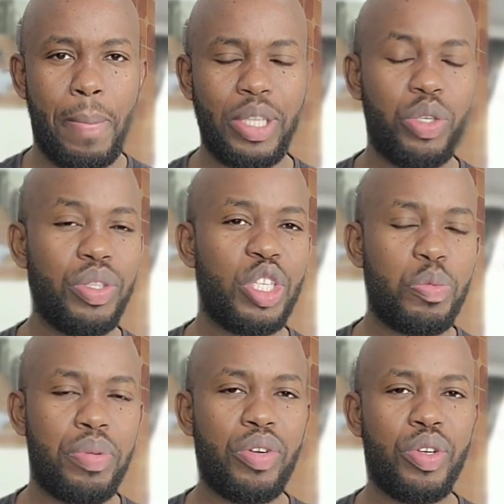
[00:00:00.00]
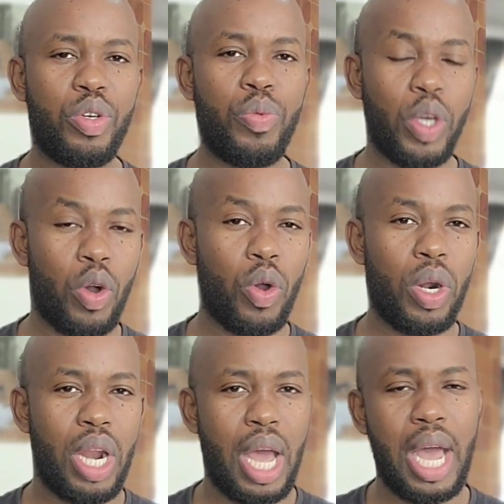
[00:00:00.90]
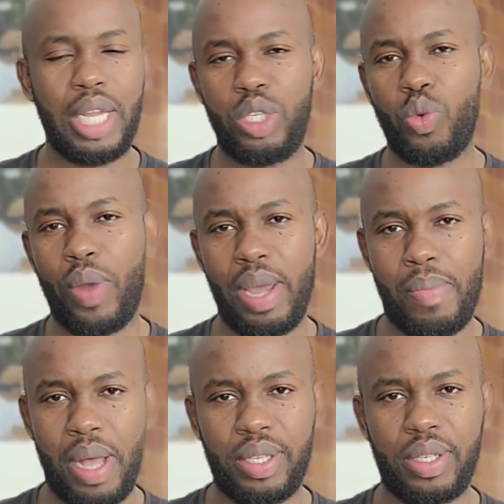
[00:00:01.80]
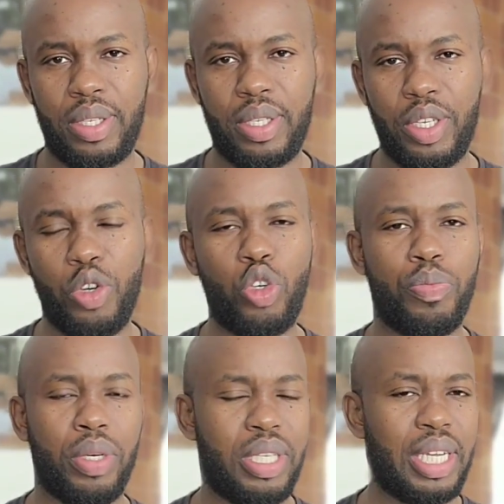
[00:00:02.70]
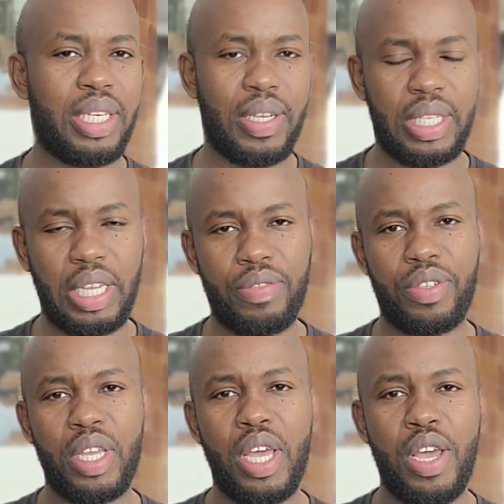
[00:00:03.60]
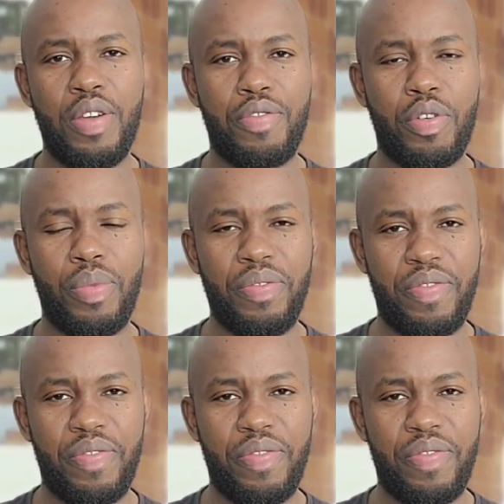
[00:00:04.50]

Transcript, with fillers: But during this period, we all had to wear masks, you know, to protect ourselves from